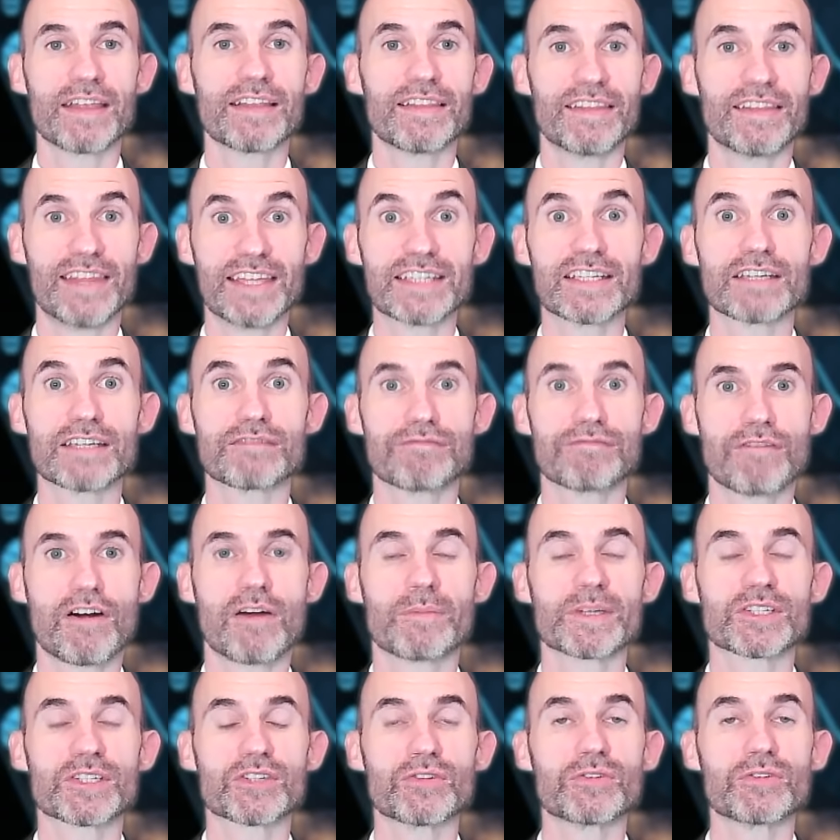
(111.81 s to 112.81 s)
This is
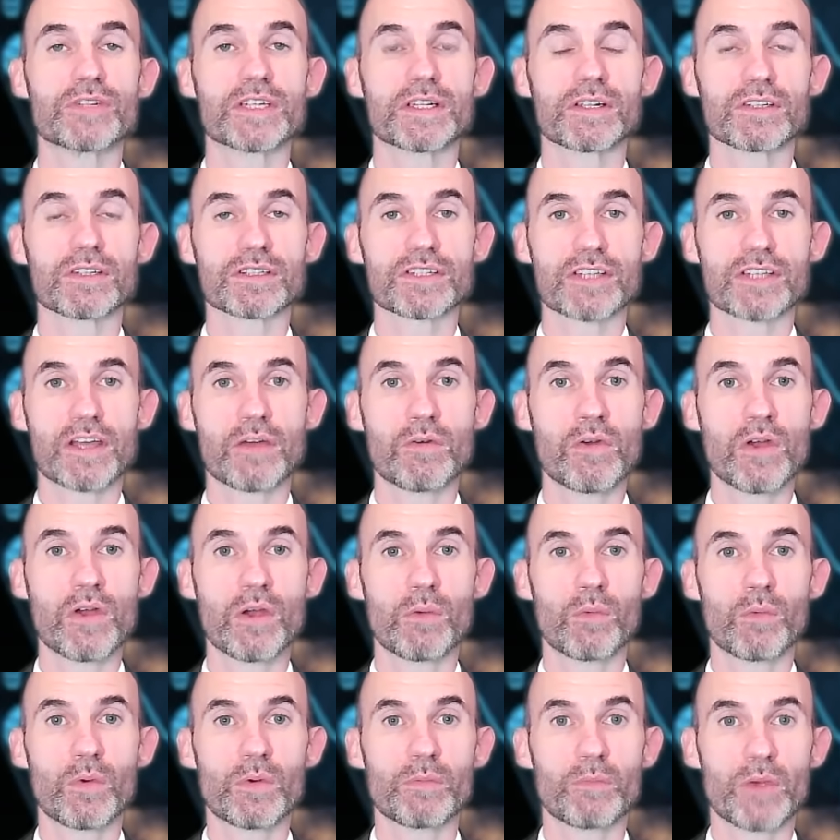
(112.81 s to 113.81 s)
pharmaceutical. So,
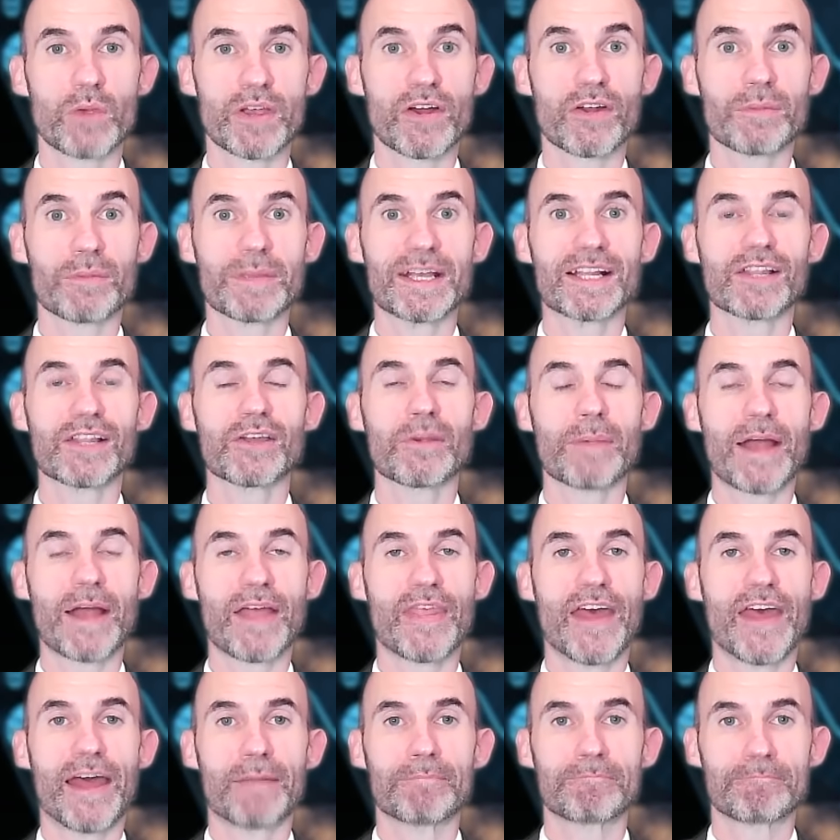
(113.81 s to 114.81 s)
we've got to be clear about
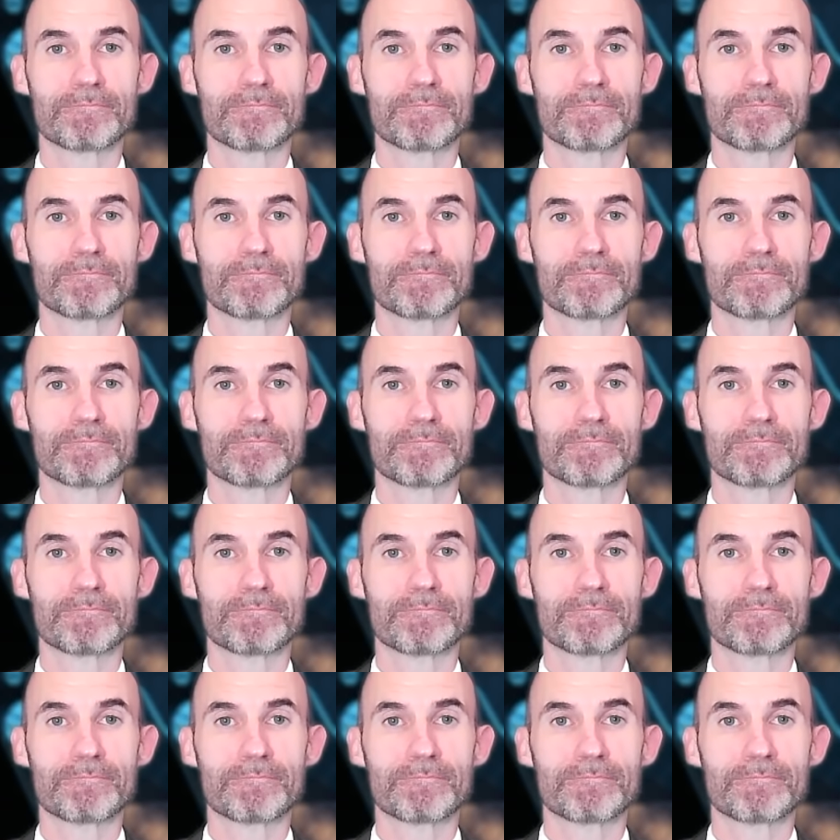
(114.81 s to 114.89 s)
that.